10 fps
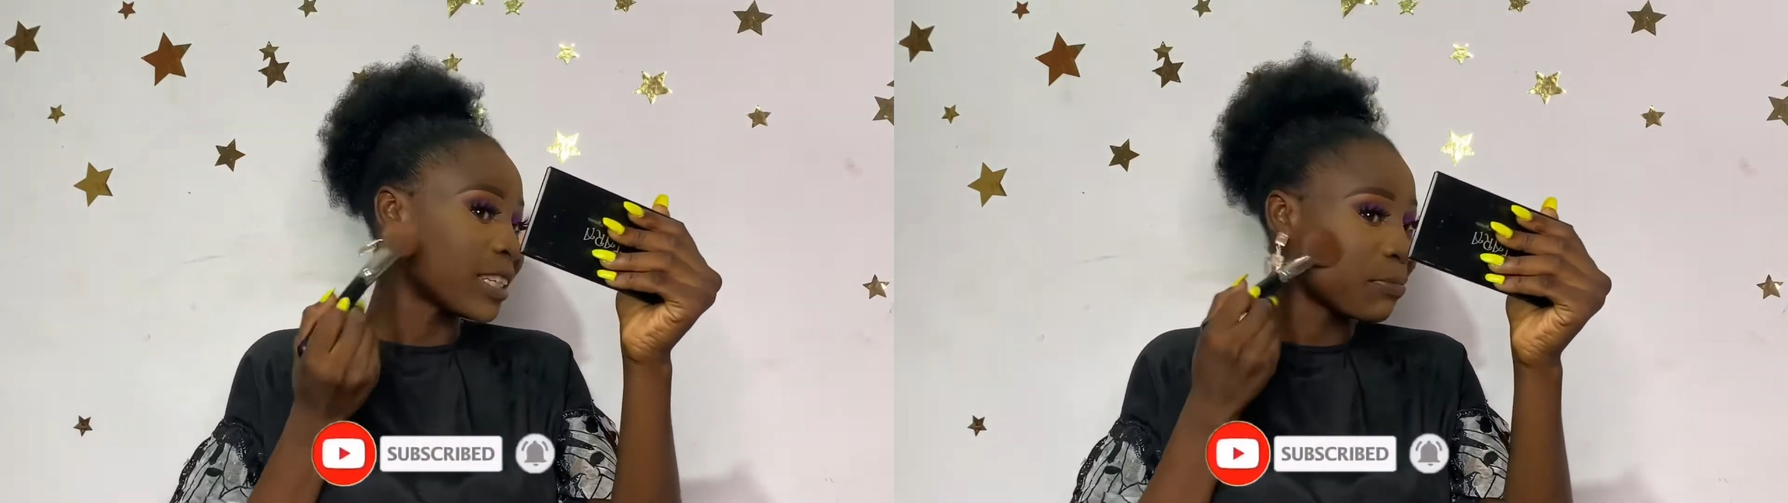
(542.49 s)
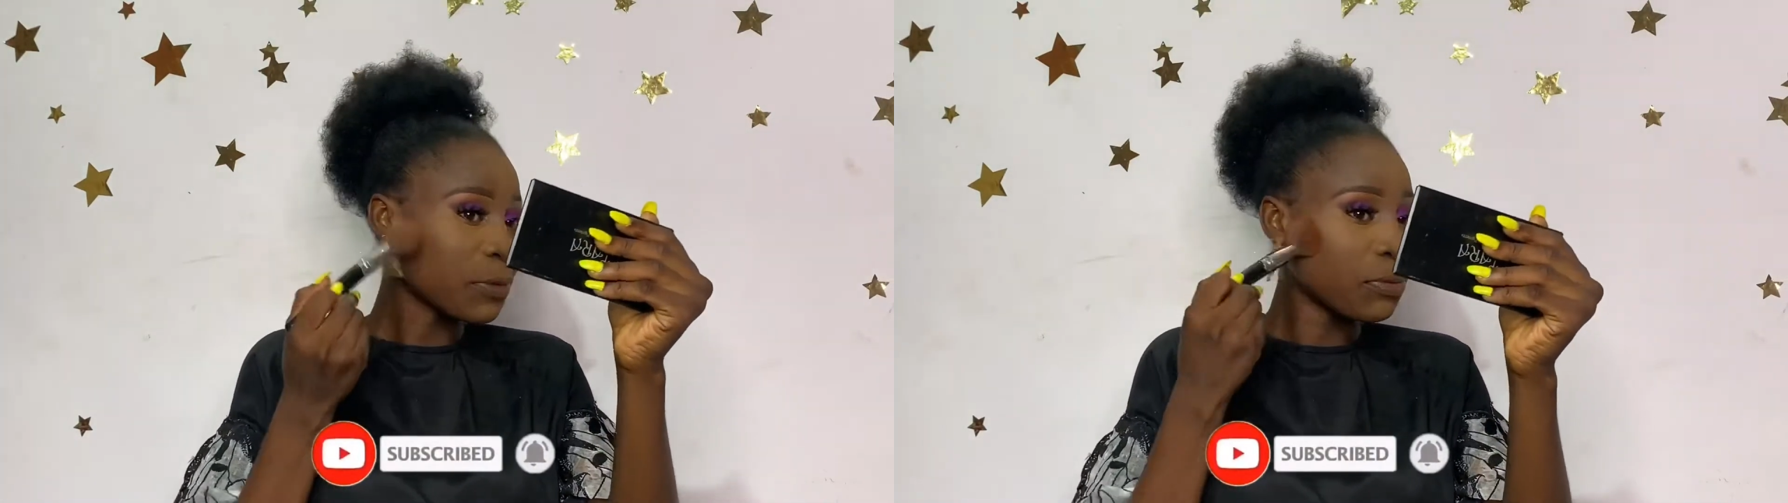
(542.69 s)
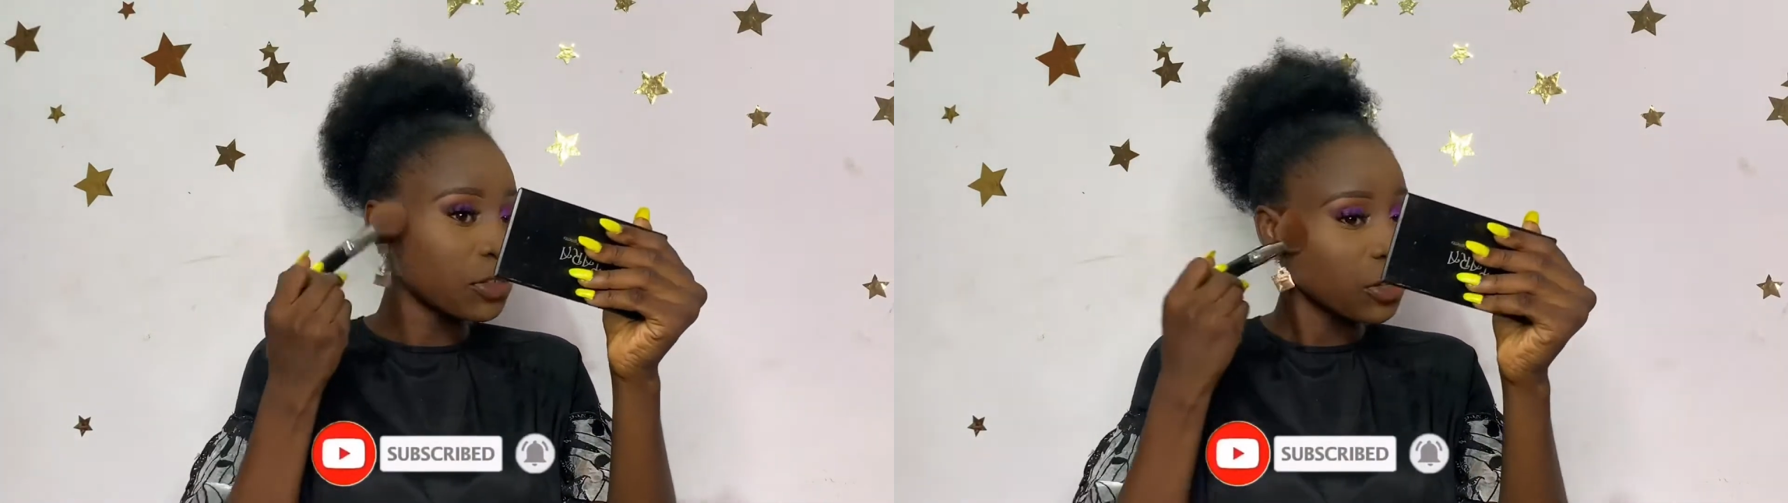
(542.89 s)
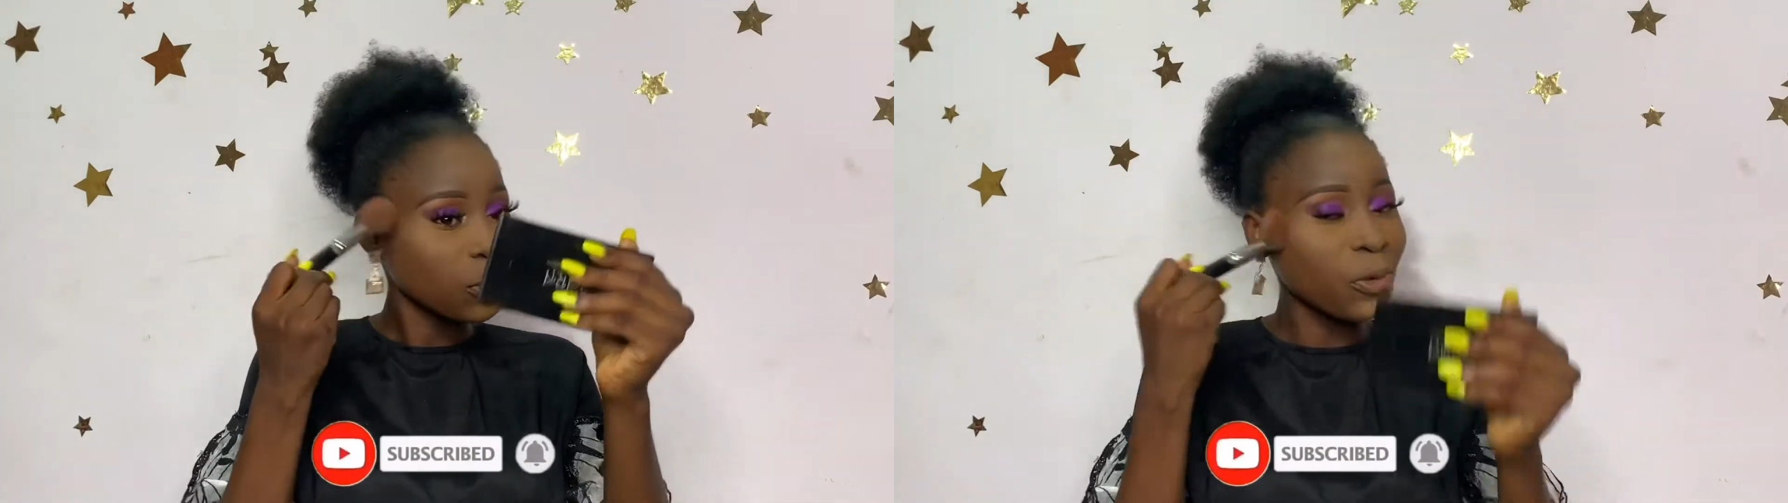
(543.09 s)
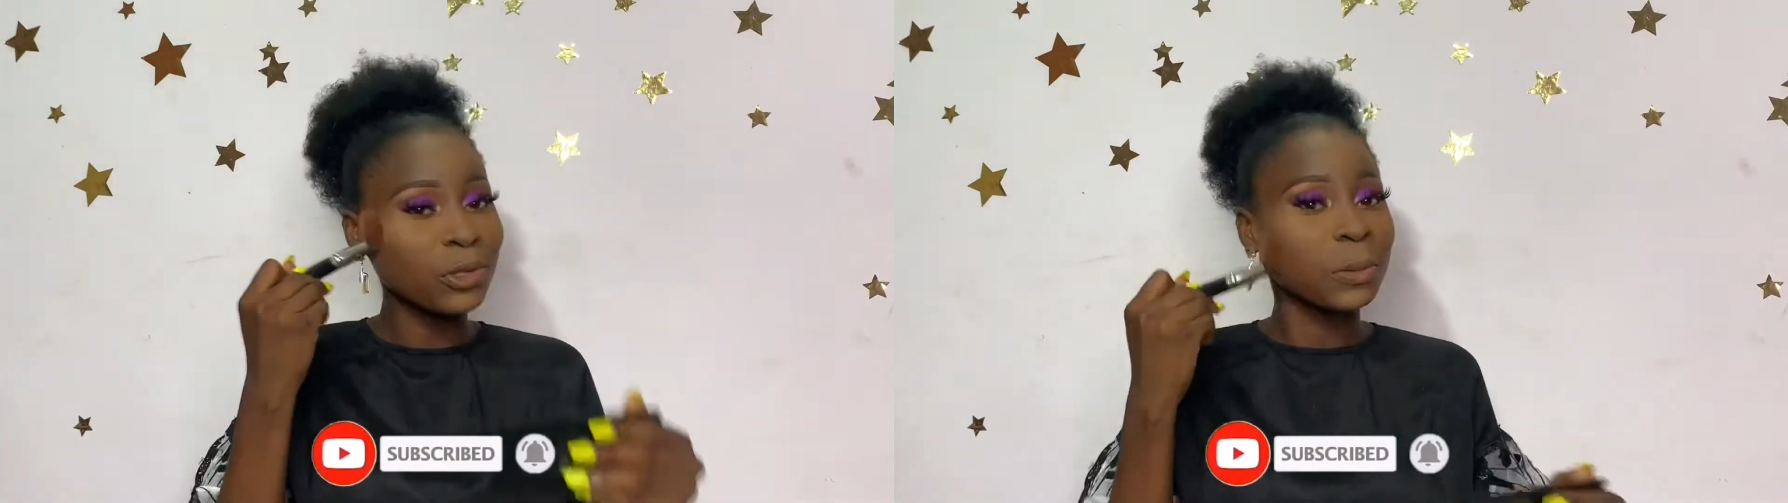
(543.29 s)
people just
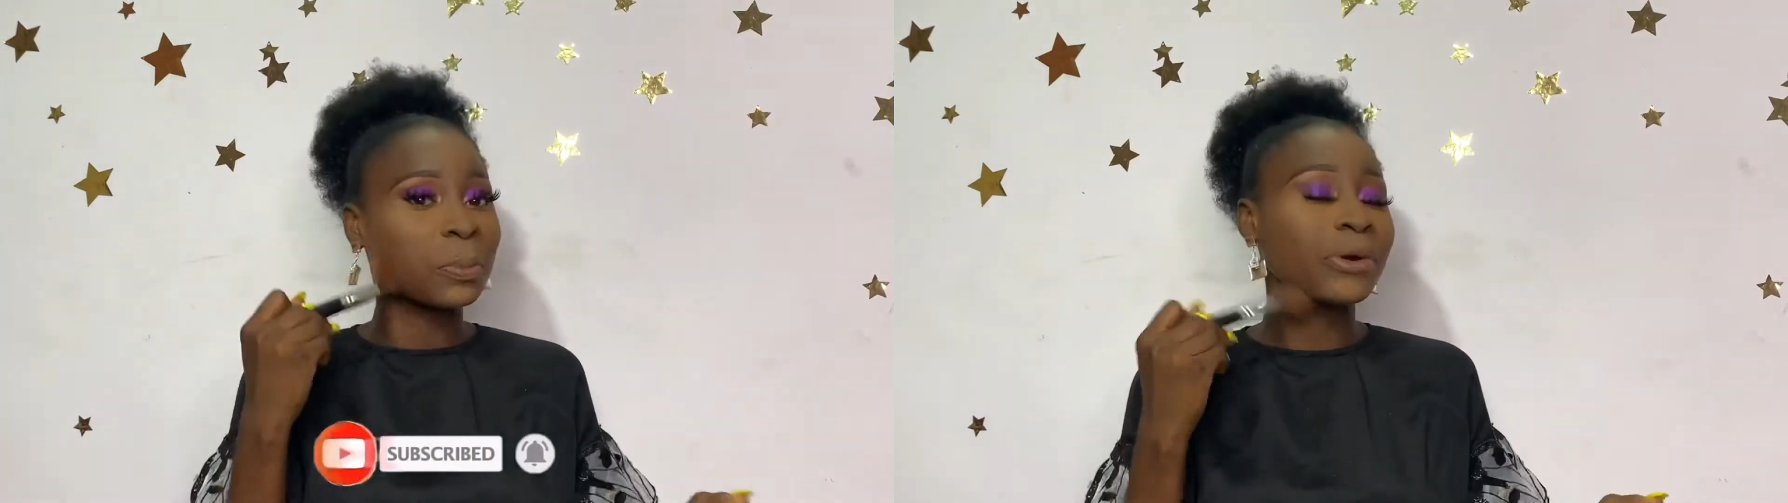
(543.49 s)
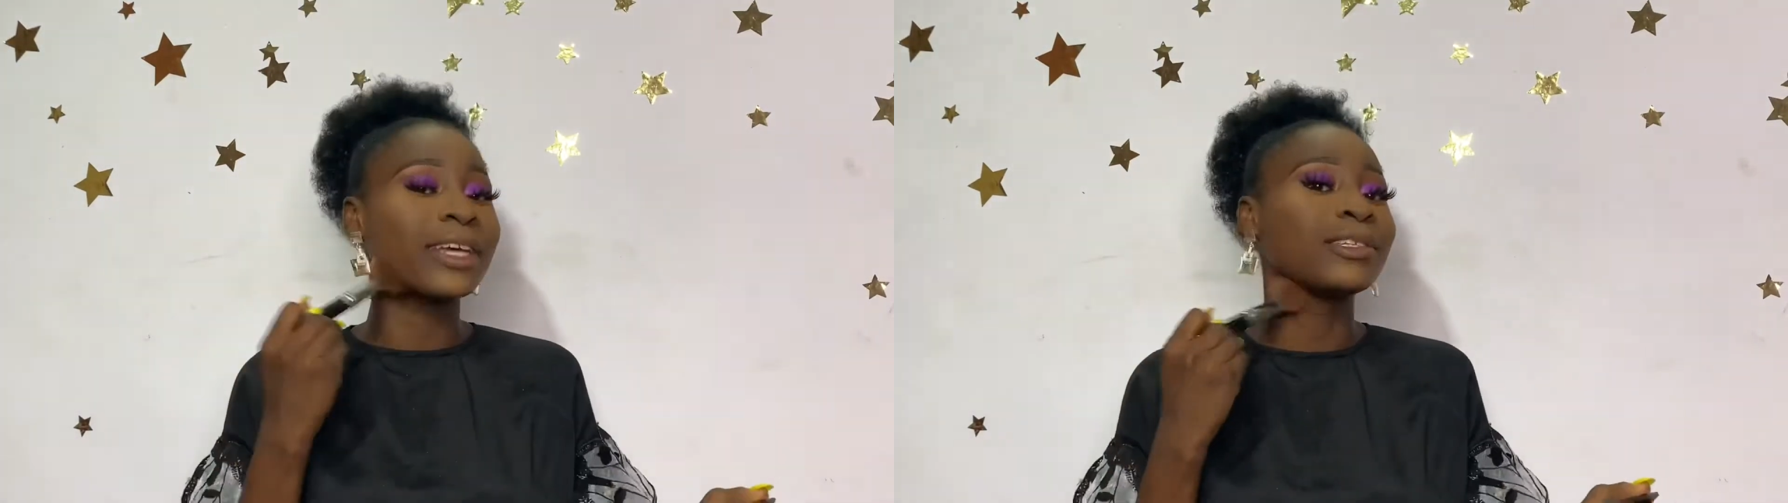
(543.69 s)
want to price